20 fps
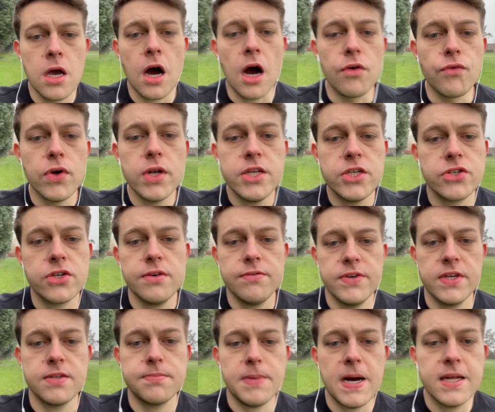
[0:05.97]
I really stripped
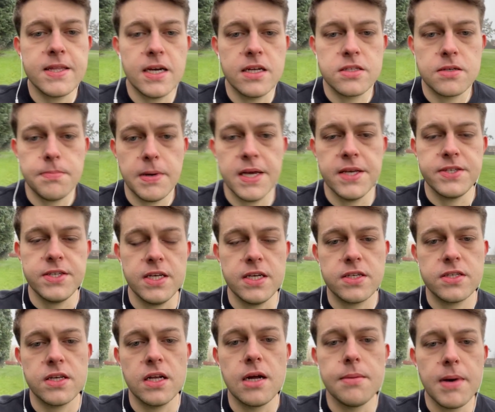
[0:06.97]
things back down to
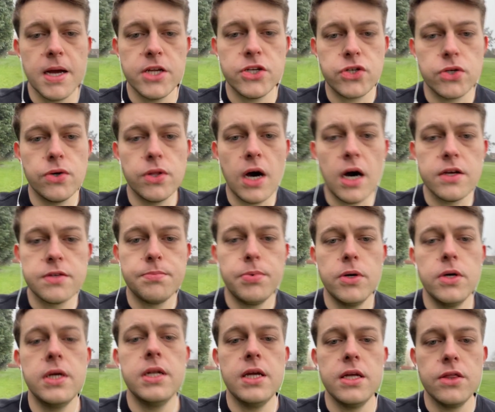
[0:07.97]
basics and I made sure that I was
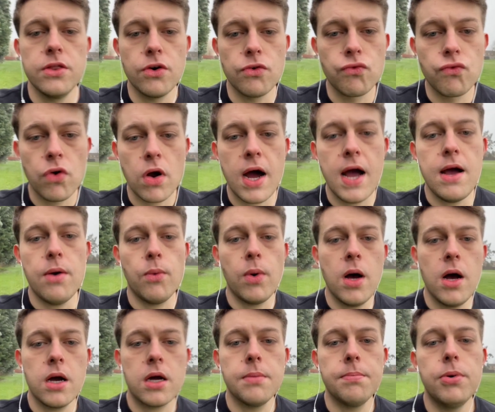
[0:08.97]
putting in the right
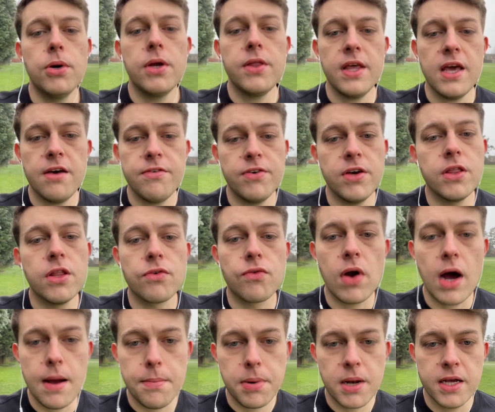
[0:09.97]
work and putting the effort in the
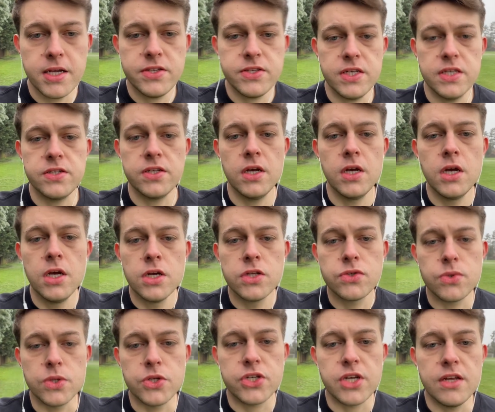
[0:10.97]
right places
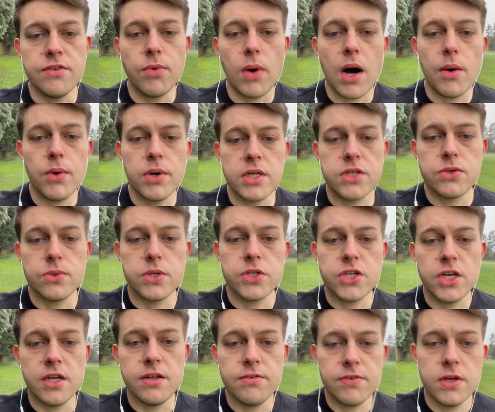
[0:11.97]
to achieve what I wanted to
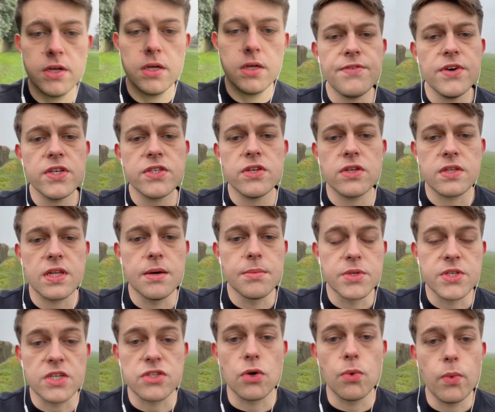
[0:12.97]
achieve. First lockdown was
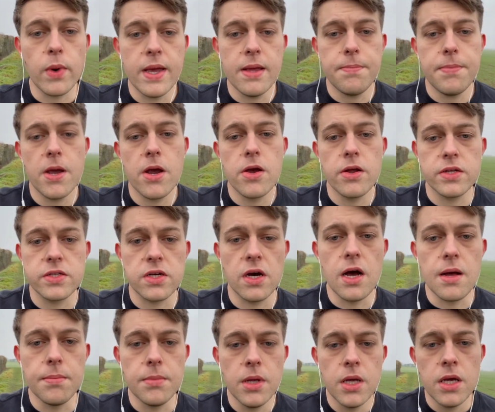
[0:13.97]
such a weird period of time.